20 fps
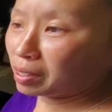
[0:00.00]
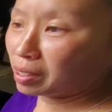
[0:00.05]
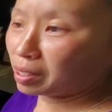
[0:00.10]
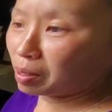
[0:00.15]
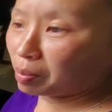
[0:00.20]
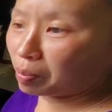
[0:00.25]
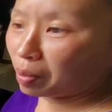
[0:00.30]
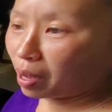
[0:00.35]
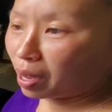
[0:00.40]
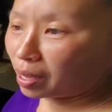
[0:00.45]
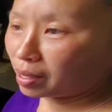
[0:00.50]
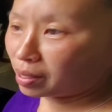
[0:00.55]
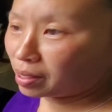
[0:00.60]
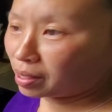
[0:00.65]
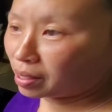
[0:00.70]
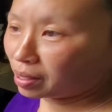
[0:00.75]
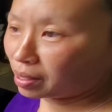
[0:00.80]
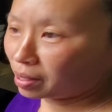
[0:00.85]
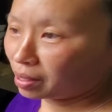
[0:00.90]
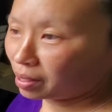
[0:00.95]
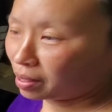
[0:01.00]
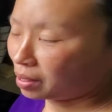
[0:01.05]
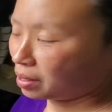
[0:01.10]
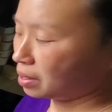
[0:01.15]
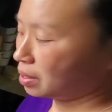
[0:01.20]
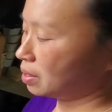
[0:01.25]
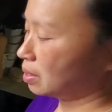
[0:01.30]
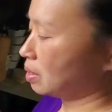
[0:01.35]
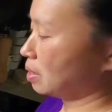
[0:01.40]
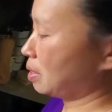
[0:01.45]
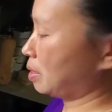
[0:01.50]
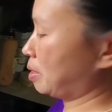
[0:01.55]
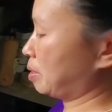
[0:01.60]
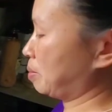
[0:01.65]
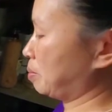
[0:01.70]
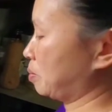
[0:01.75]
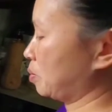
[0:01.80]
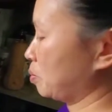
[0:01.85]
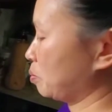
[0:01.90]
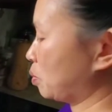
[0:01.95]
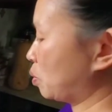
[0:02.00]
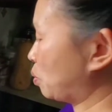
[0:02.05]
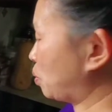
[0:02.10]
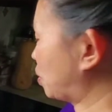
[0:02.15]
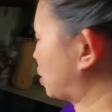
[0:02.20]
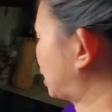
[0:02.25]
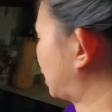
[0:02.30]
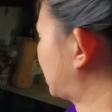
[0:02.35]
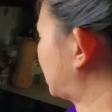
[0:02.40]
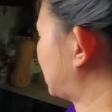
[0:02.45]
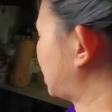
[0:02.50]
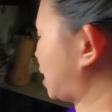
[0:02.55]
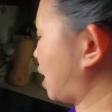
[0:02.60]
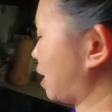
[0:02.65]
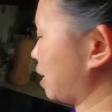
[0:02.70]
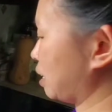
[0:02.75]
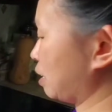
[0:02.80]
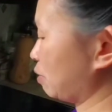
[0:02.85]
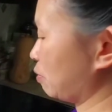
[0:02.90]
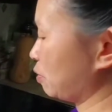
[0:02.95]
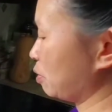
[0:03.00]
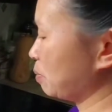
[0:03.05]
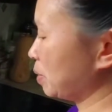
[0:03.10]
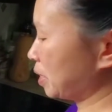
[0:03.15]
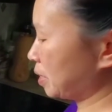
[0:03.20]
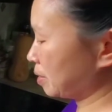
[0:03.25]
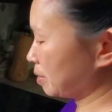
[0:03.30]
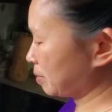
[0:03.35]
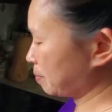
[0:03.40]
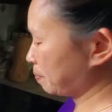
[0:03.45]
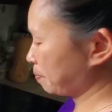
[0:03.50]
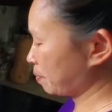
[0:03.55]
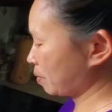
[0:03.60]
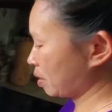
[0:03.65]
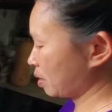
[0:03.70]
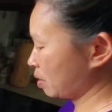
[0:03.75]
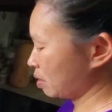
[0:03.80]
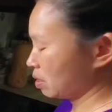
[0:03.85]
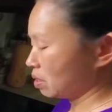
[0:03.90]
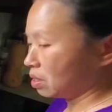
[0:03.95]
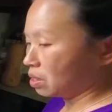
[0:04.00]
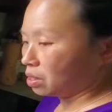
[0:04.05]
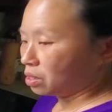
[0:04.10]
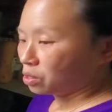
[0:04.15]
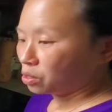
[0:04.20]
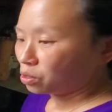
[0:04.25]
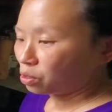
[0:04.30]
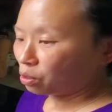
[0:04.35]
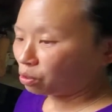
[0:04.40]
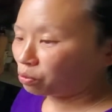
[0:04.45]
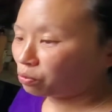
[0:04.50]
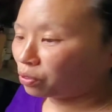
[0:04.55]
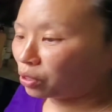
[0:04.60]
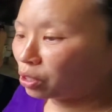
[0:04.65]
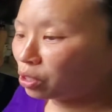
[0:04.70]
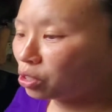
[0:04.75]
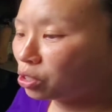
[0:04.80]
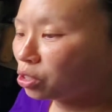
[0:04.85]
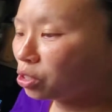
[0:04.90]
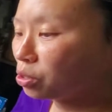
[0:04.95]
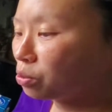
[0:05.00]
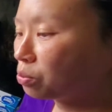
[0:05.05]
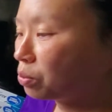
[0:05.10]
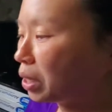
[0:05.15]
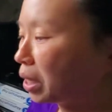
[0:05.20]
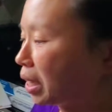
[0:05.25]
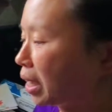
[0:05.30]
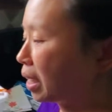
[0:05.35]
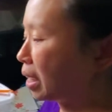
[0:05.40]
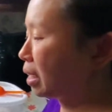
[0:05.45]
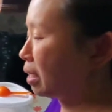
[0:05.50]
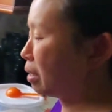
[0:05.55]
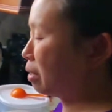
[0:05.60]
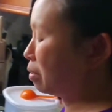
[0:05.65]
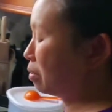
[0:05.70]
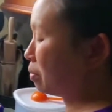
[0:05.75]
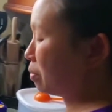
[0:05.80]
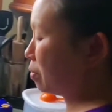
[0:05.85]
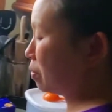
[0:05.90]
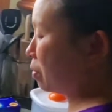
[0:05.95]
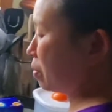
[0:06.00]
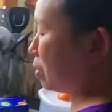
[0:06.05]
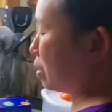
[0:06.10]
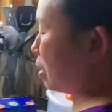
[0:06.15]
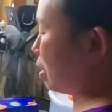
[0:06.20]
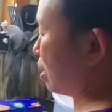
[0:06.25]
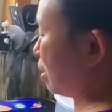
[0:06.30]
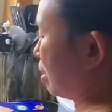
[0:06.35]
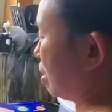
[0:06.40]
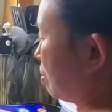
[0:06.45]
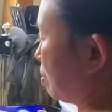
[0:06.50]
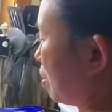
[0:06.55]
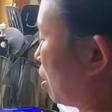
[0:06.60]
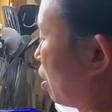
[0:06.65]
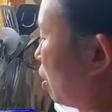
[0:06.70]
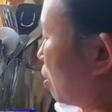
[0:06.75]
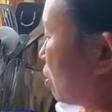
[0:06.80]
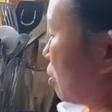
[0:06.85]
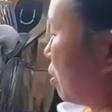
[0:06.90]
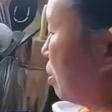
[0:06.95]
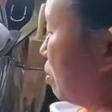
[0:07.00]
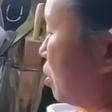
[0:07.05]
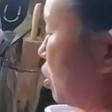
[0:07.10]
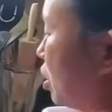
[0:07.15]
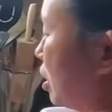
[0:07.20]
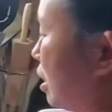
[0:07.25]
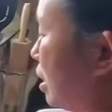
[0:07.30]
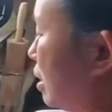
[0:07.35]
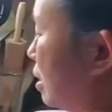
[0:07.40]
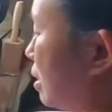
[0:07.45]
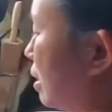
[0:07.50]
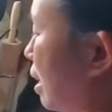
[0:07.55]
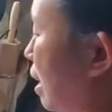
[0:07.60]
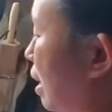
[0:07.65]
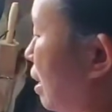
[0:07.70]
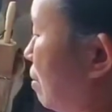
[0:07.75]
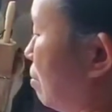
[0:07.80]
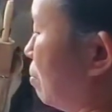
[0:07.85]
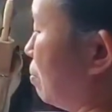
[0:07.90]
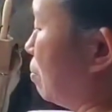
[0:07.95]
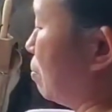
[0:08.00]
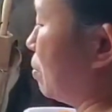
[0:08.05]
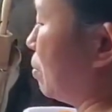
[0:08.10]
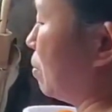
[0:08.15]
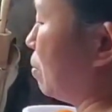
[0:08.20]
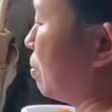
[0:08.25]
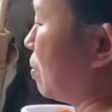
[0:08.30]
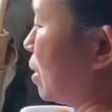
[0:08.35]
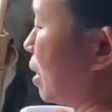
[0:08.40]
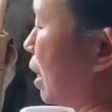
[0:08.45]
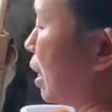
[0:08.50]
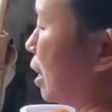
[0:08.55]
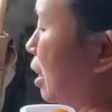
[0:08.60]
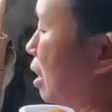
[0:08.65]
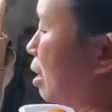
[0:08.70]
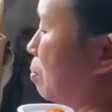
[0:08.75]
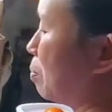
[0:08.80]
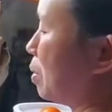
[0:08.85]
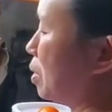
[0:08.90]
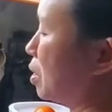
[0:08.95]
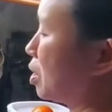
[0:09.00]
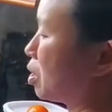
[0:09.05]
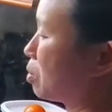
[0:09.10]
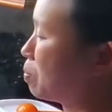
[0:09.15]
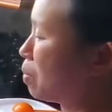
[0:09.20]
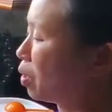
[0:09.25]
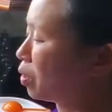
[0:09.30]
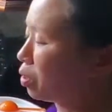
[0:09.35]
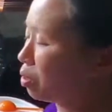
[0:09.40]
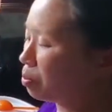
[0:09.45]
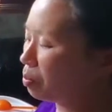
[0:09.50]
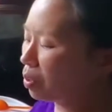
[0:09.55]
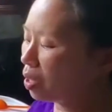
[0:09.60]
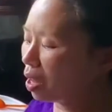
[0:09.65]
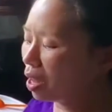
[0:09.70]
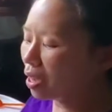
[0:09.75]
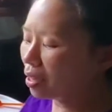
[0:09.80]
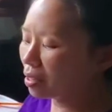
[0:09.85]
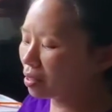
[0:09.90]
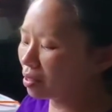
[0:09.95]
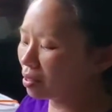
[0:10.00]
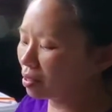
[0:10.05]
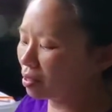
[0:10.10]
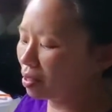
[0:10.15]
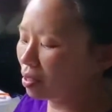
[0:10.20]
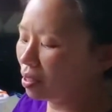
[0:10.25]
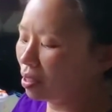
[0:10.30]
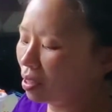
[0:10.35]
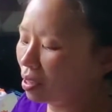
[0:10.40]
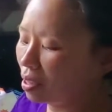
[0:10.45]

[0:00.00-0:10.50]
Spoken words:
Instant Pot, but we'll get to that in a few minutes. So first we have our cream cheese. Cut it up into smaller blocks,